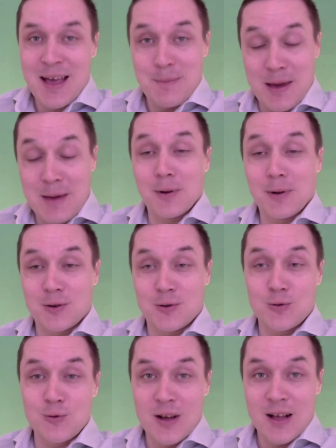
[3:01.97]
people
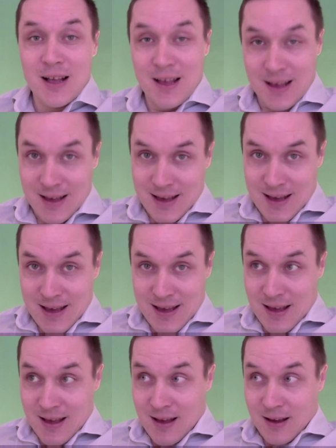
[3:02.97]
who
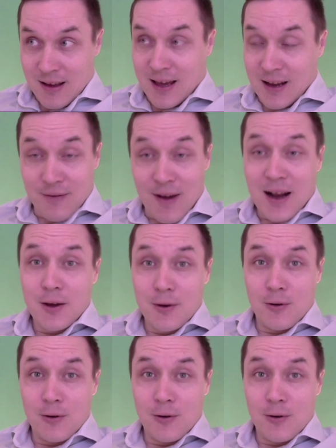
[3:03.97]
can value